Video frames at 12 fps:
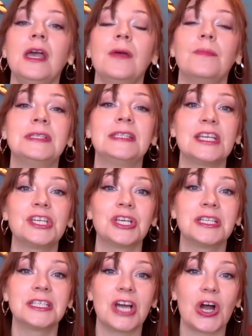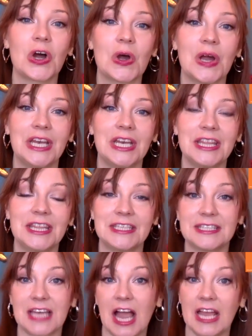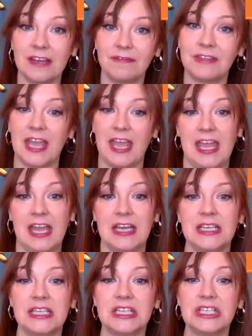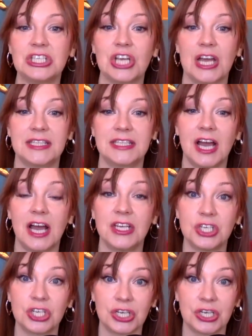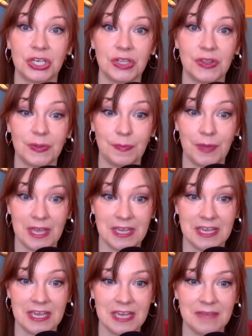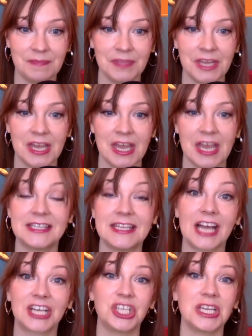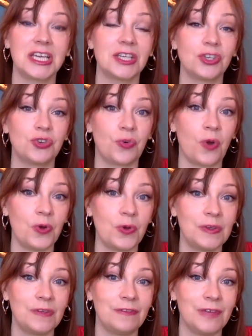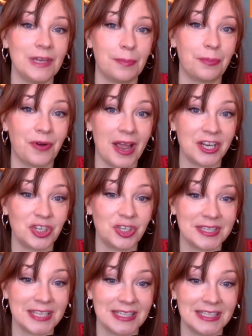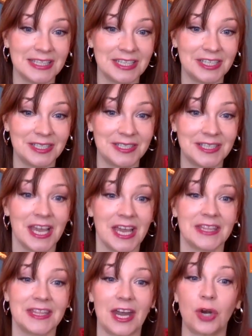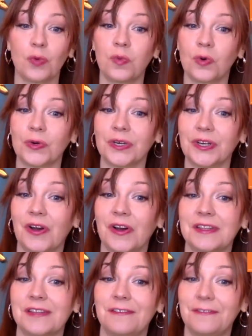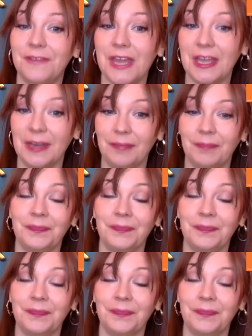Positioned on the side of the hand just under the pinky, it's actually controlled via pressure sensors that are worn on the feet.